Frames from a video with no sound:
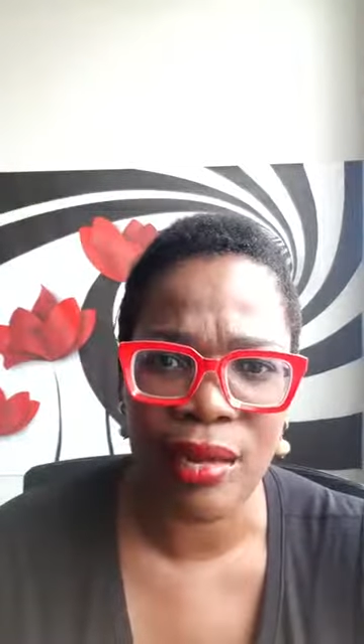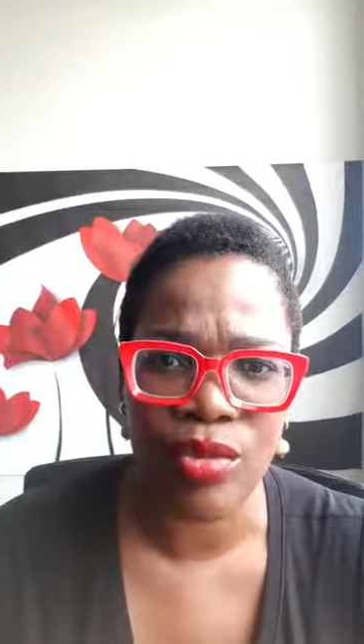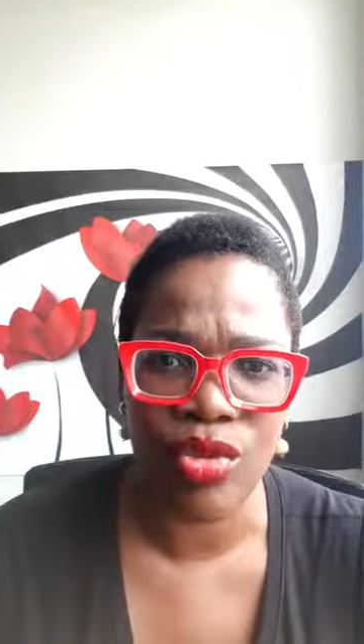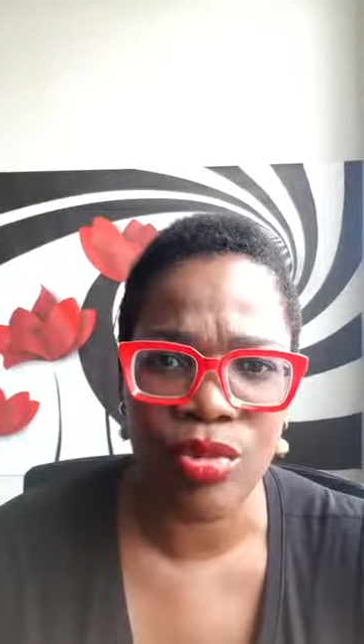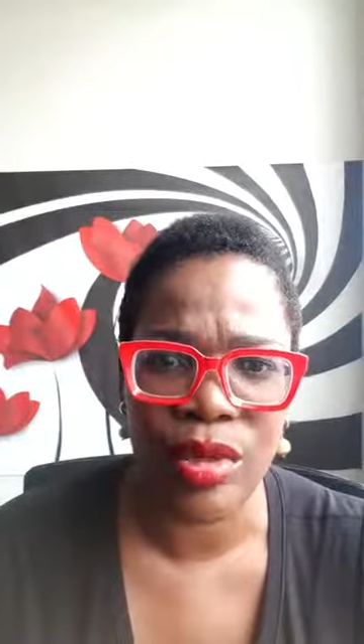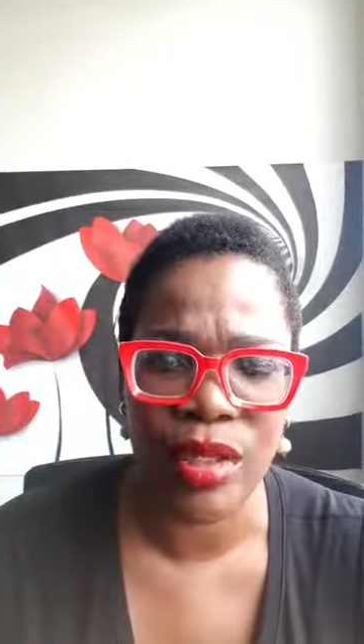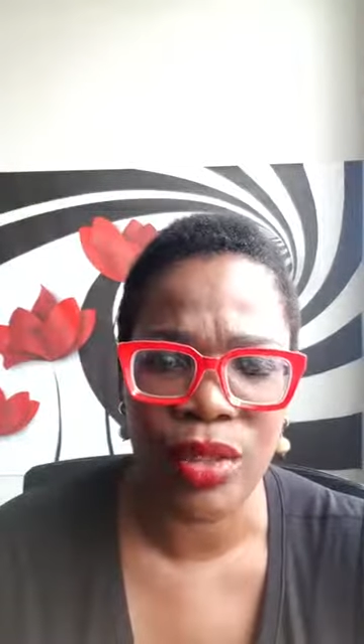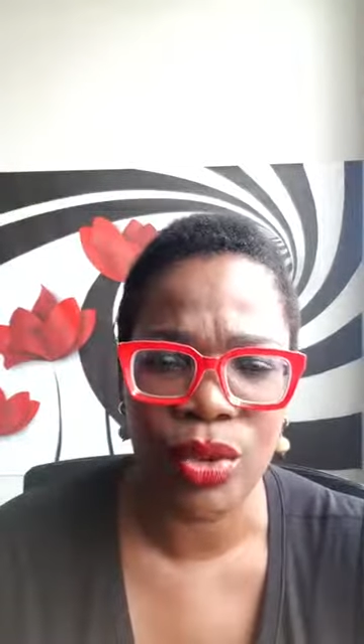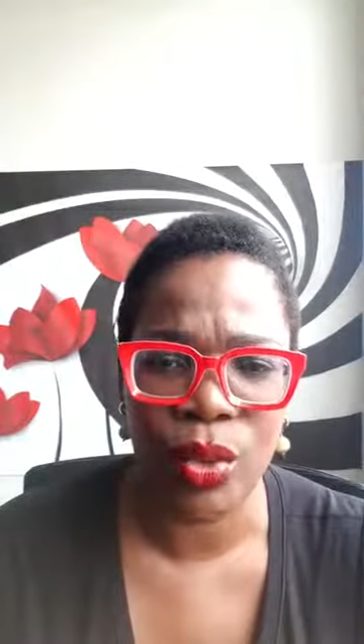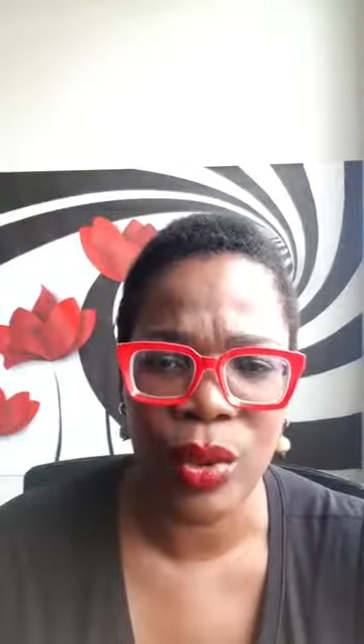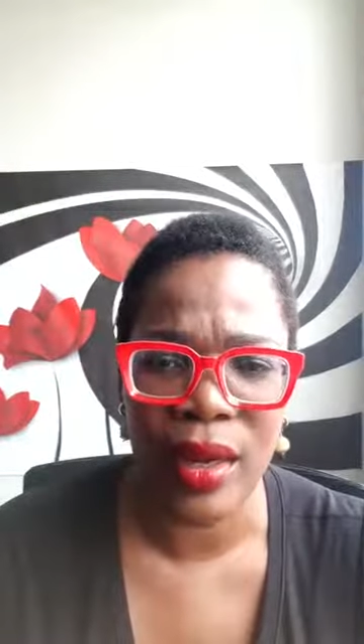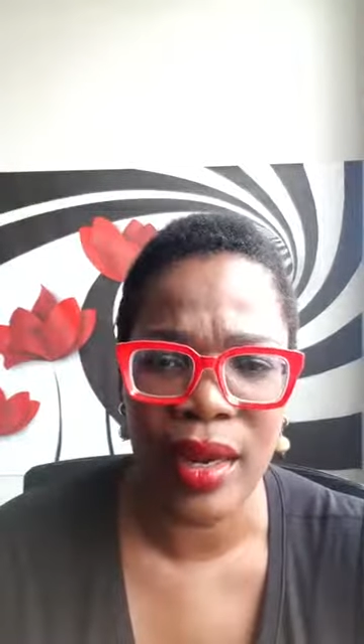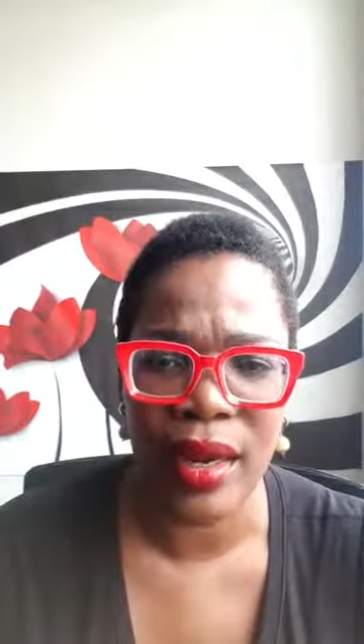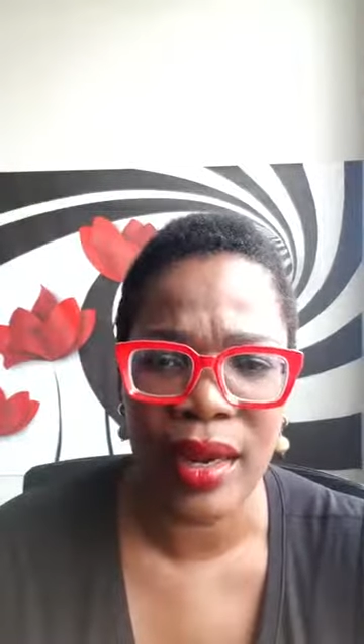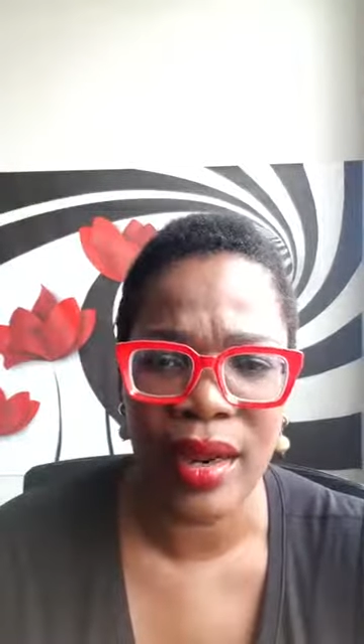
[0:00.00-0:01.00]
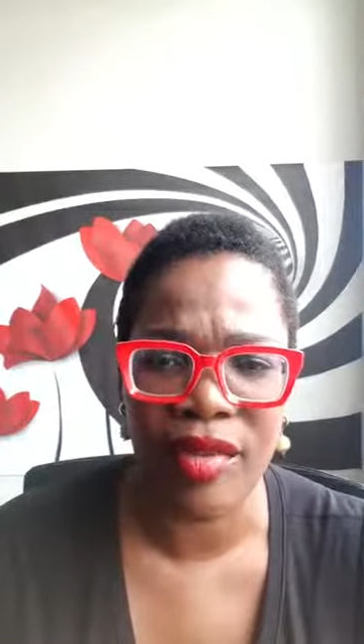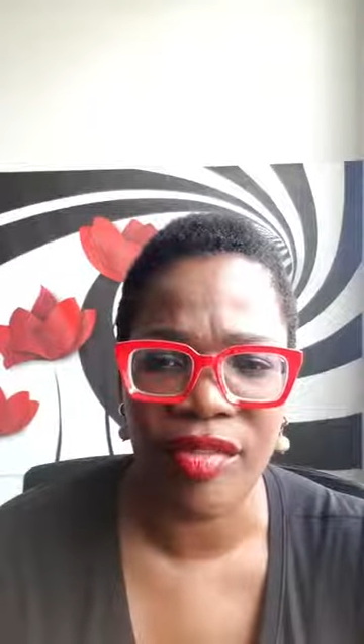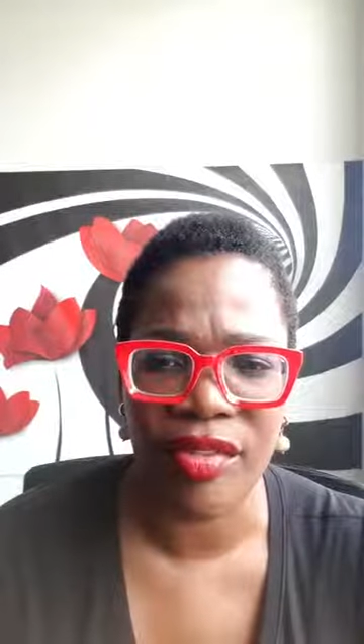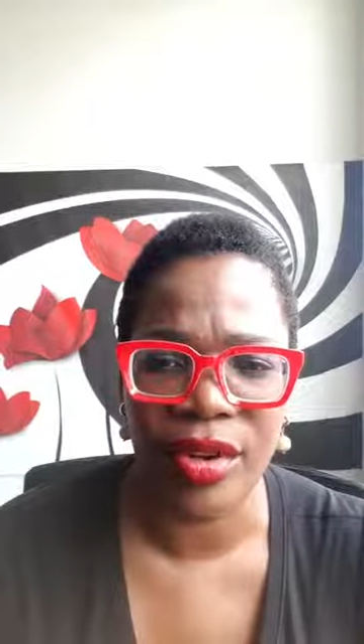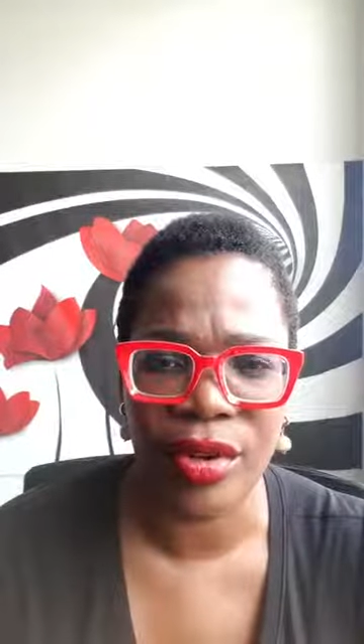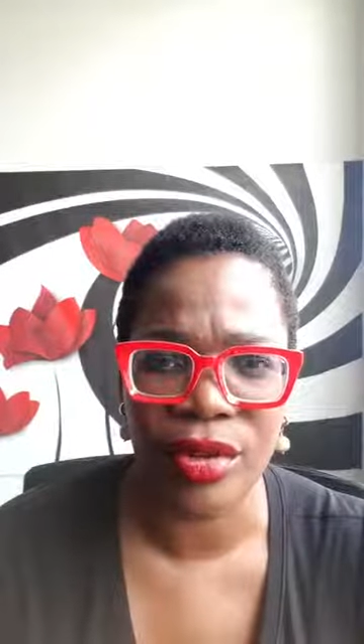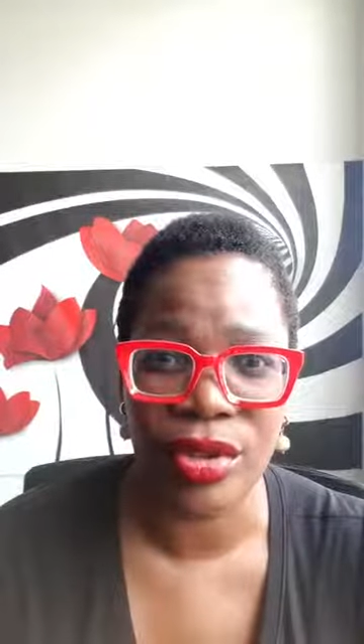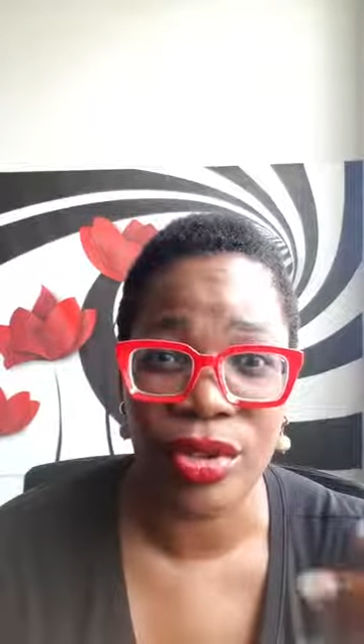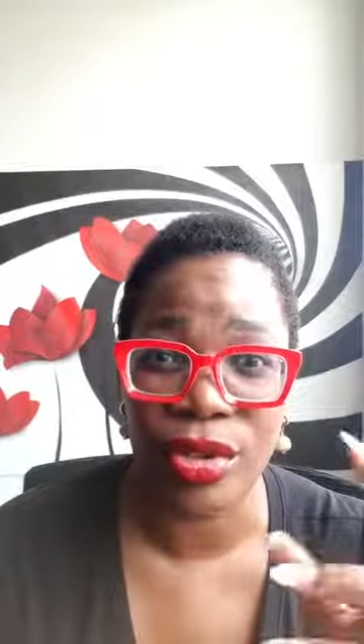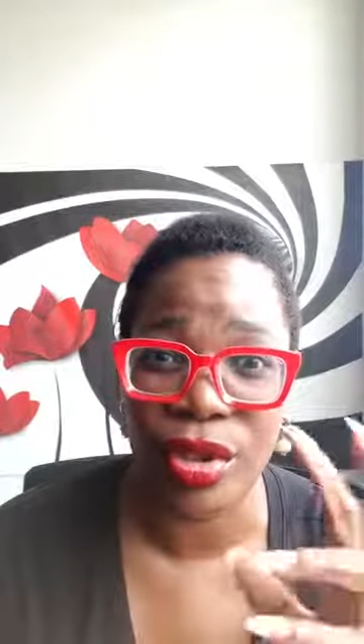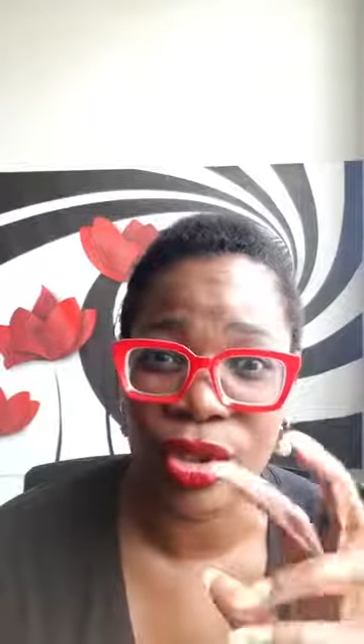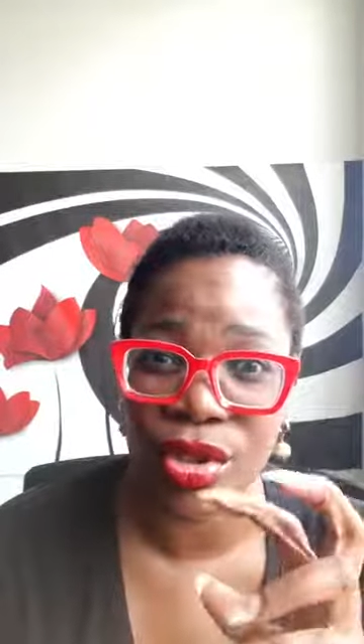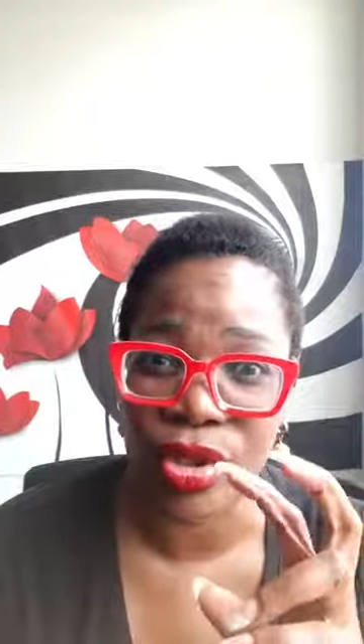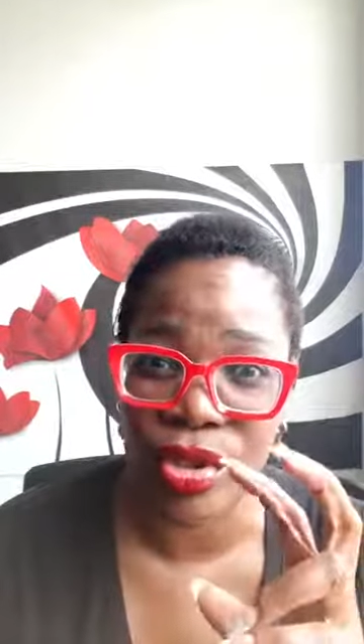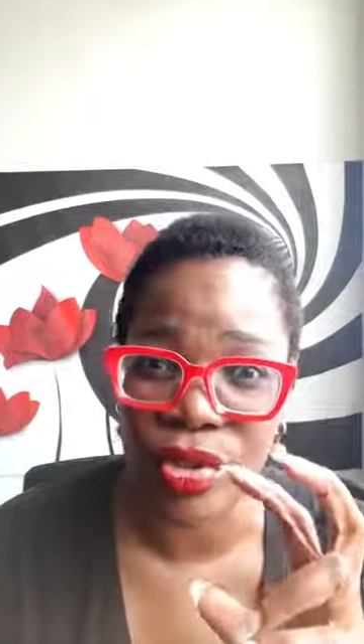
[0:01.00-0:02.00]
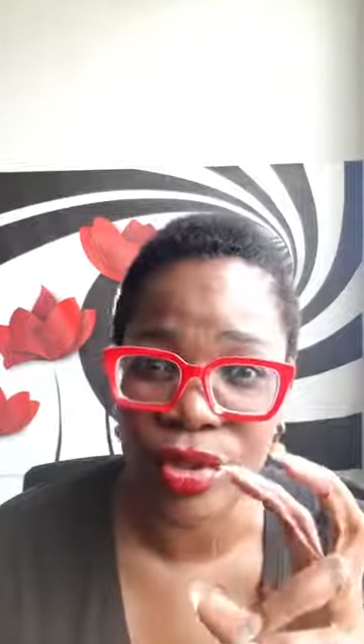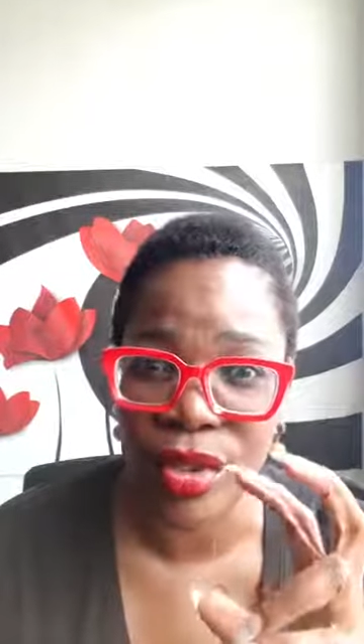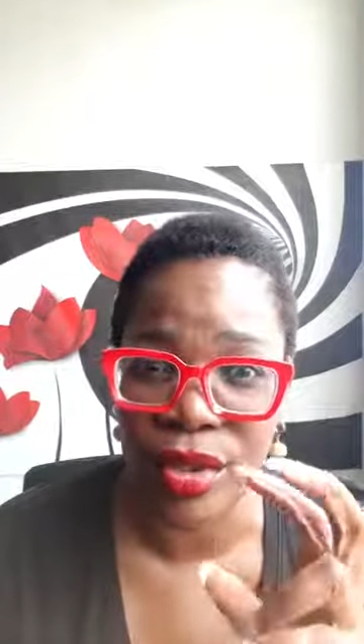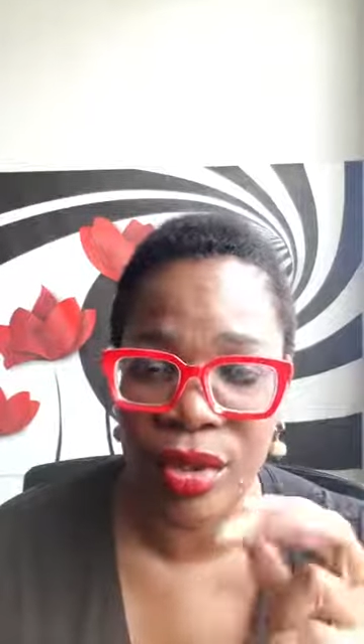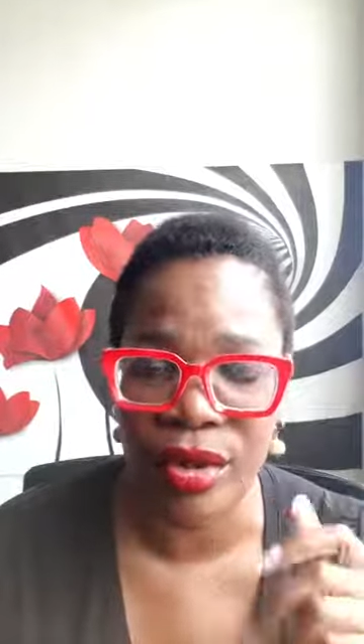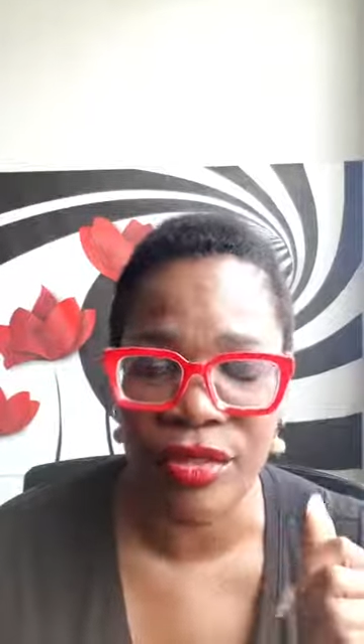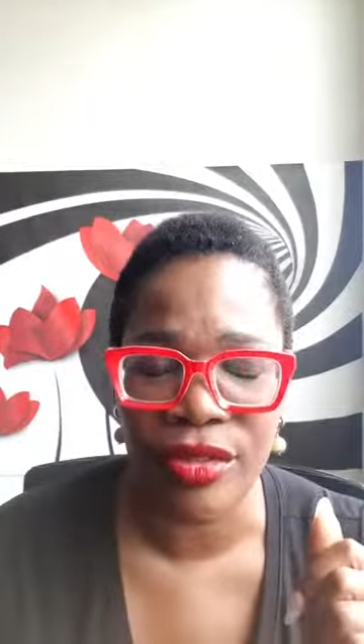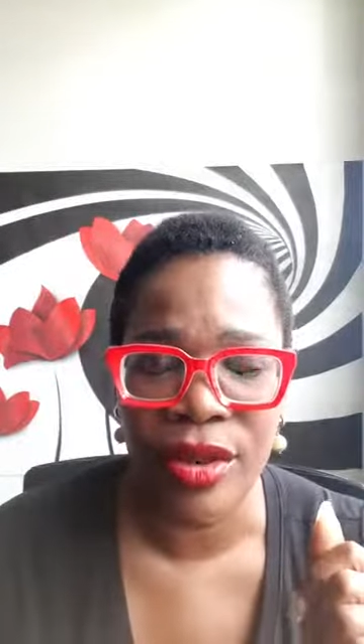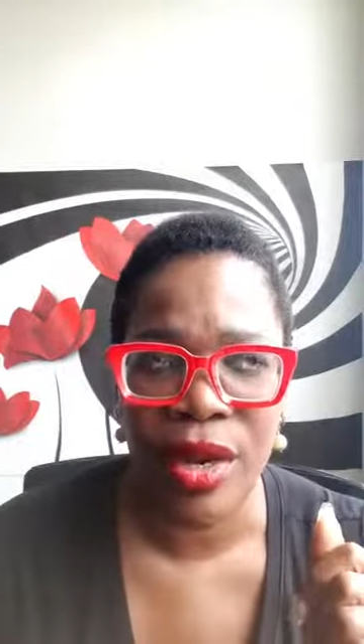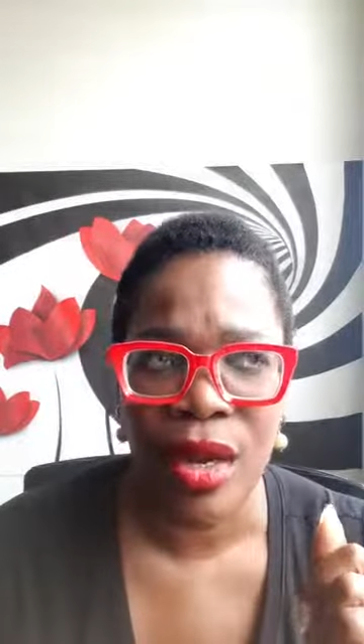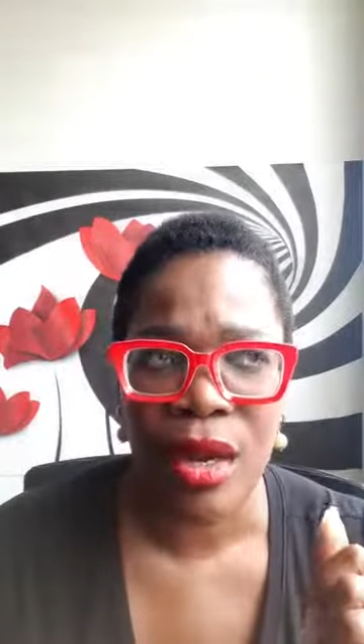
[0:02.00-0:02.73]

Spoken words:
moments where I felt not good enough,